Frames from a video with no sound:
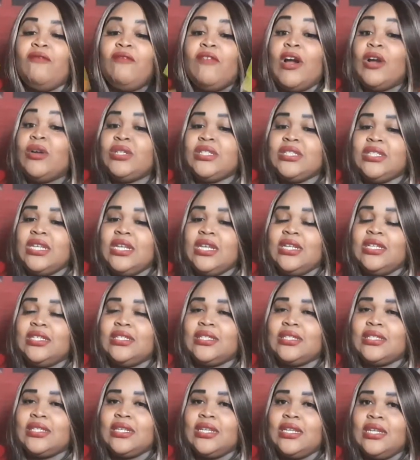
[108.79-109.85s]

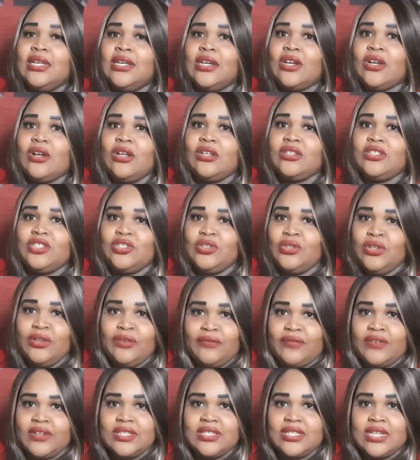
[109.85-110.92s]
versus Carl's Jr.
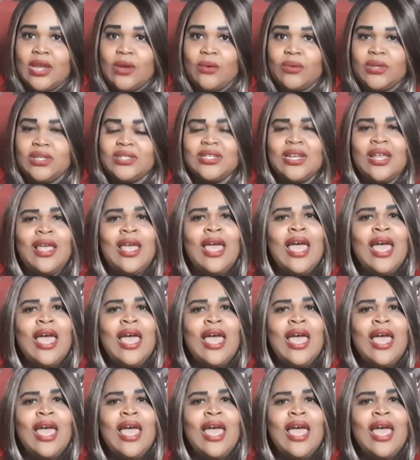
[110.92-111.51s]
fish sandwich.